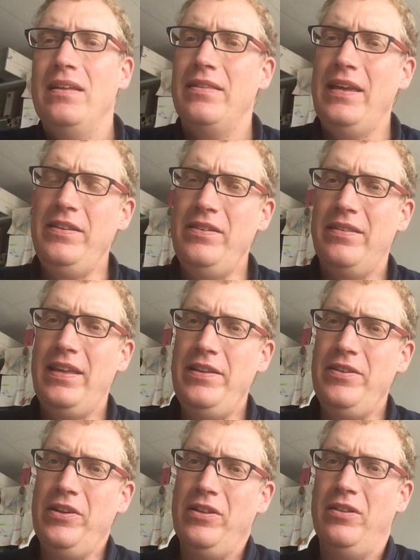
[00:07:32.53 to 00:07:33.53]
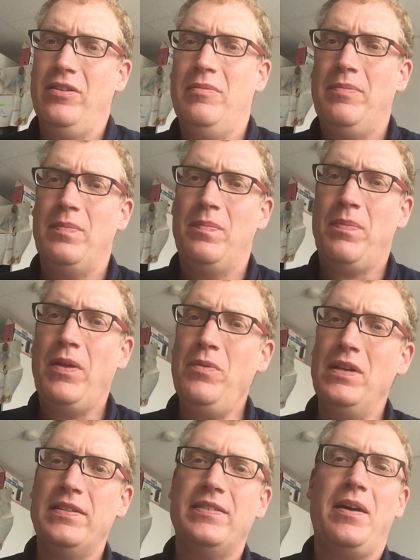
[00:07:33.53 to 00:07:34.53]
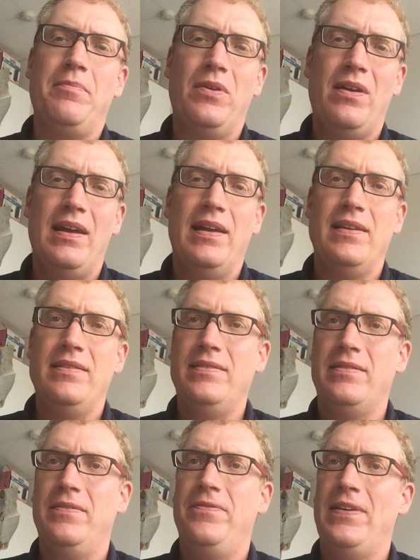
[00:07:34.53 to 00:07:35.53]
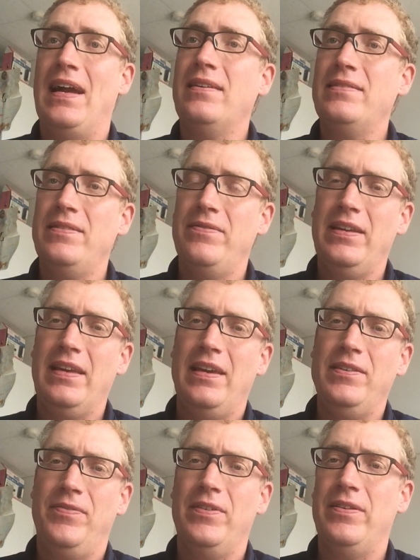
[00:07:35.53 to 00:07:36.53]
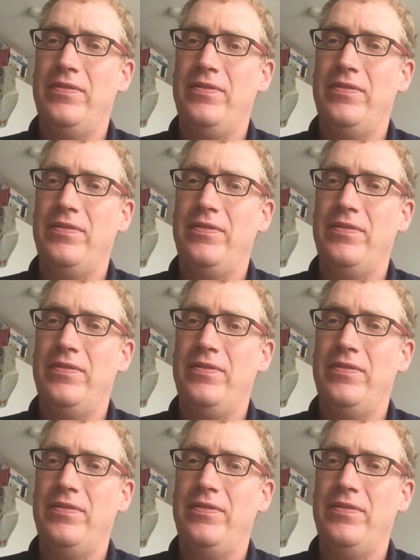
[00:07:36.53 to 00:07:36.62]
Then you'll probably want to summarize the facts of the case very,